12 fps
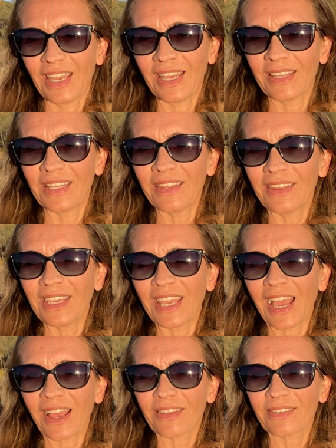And in the
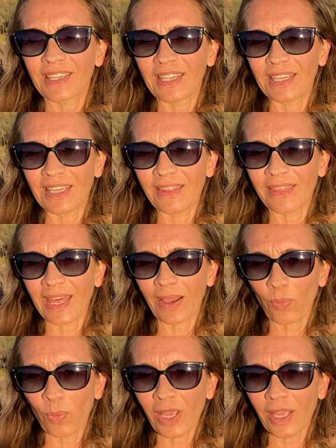asking in
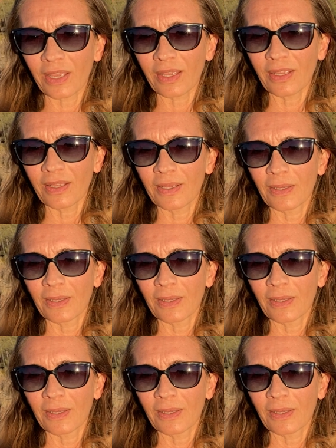that way,